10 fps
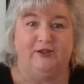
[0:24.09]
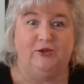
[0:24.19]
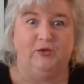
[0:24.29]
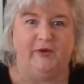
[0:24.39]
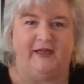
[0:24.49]

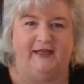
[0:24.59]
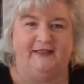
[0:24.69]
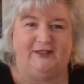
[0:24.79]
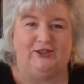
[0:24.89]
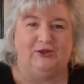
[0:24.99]
jewelry.
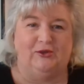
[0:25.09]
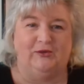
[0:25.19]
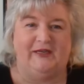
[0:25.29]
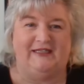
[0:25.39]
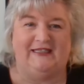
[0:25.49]
It's
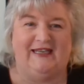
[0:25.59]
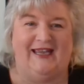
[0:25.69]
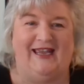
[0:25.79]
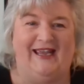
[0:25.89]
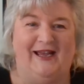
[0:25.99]
jewelry
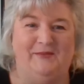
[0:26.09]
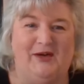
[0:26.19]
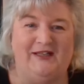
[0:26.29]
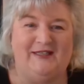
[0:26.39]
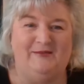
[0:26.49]
today. I
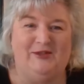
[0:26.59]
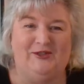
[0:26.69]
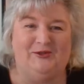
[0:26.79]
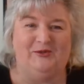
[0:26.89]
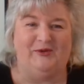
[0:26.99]
bought some
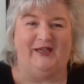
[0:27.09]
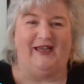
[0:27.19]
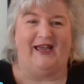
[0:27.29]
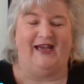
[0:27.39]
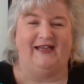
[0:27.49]

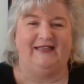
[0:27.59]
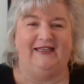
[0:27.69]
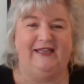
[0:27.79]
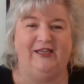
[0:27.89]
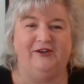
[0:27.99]
jewelry at
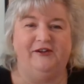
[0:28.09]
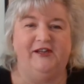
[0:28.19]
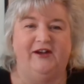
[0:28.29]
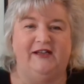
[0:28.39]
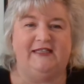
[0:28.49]
the
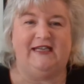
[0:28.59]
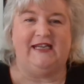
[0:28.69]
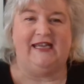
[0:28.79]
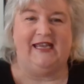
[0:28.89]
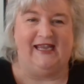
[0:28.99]

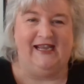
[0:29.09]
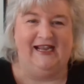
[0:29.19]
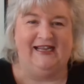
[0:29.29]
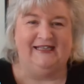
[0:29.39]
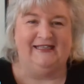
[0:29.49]
Curiosity Inc.
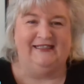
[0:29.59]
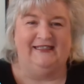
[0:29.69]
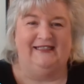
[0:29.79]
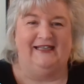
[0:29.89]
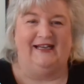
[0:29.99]

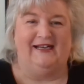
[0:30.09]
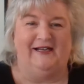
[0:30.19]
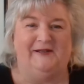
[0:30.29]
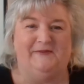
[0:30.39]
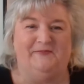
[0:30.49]

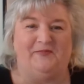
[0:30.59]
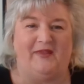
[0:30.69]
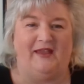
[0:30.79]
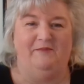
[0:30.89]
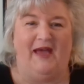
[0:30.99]

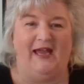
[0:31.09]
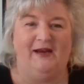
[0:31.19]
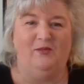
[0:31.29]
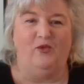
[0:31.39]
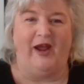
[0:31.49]

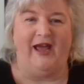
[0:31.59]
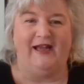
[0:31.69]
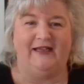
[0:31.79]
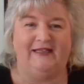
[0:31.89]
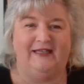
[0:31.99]
Madame
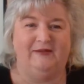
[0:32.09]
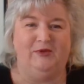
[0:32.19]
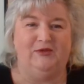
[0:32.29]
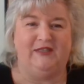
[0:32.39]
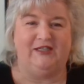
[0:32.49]
Rac
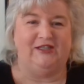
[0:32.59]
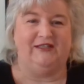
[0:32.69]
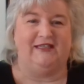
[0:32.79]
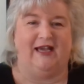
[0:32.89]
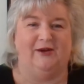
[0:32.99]

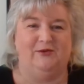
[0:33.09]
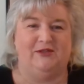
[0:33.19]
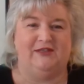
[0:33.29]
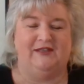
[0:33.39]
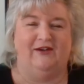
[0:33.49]
Musician's
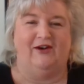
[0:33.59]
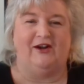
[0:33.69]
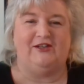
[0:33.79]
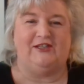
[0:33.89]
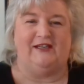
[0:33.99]
House
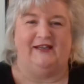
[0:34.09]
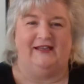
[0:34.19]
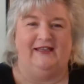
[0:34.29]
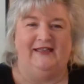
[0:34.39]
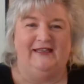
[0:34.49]
auction.